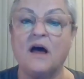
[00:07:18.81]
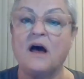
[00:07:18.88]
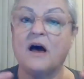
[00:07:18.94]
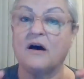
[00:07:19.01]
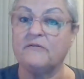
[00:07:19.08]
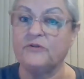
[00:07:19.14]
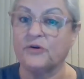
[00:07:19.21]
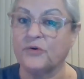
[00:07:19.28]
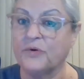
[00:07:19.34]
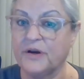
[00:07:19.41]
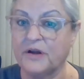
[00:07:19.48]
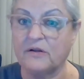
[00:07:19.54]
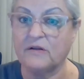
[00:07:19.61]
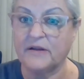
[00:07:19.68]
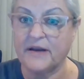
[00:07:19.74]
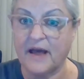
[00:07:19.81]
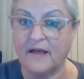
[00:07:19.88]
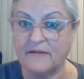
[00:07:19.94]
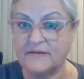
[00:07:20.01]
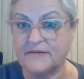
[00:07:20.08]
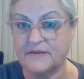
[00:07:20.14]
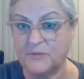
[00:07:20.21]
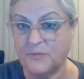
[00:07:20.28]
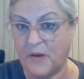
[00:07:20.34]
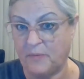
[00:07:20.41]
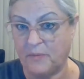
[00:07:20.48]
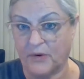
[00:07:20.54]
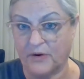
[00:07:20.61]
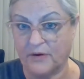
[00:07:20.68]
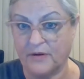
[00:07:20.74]
of your critical analysis
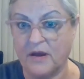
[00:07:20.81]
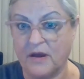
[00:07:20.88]
paper,